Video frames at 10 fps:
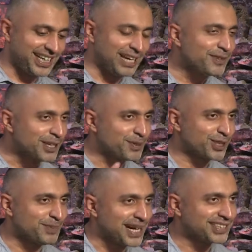even the
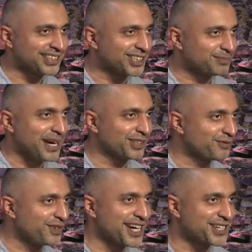prospectuses smelled
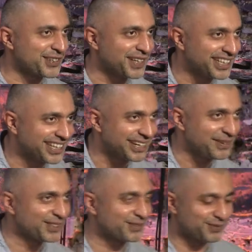fresh, right? They
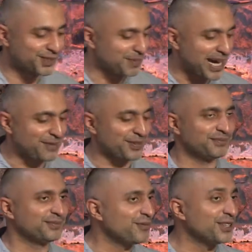would smell of a,
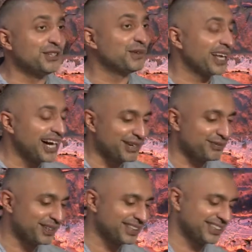of a new
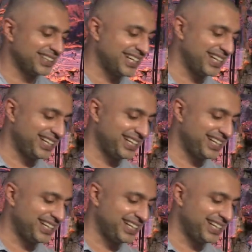life. And uh,